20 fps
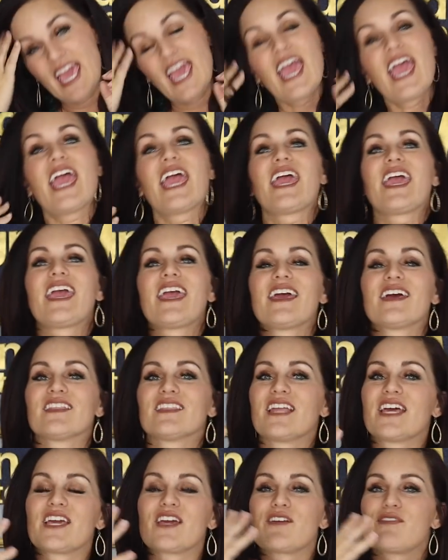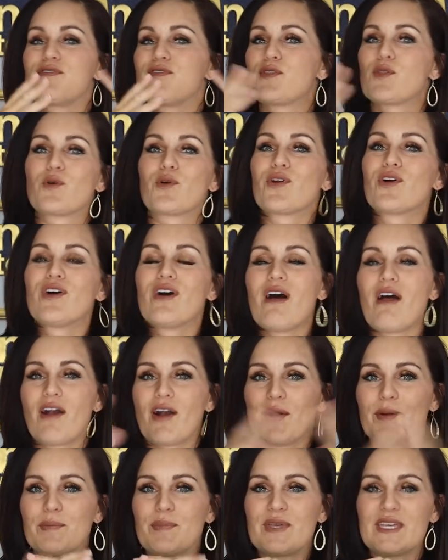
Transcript: a like floral art